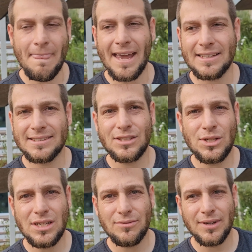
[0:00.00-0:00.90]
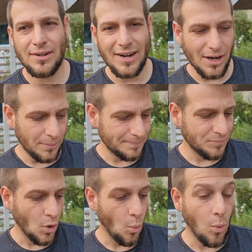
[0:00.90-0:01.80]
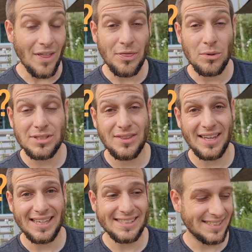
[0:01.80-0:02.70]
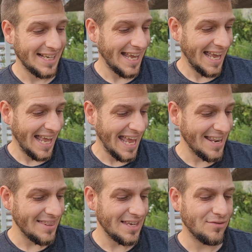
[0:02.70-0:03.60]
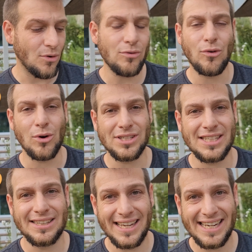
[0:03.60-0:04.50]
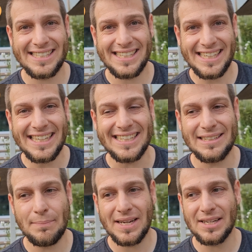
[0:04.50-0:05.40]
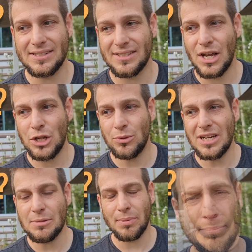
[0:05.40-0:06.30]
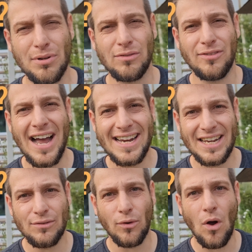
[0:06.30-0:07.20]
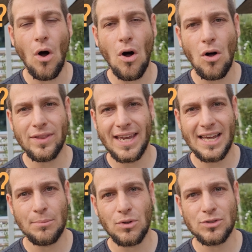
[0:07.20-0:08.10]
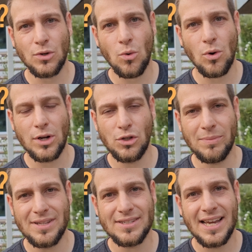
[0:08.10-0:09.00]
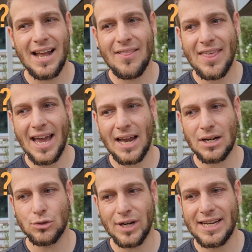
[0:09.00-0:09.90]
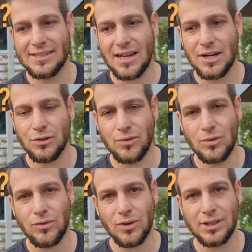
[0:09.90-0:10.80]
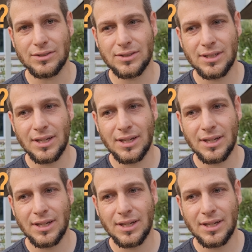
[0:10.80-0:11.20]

Next, you need to figure out what those things in the food forest like to eat, because you need to be providing for all the animals or humans that graze on your food forest.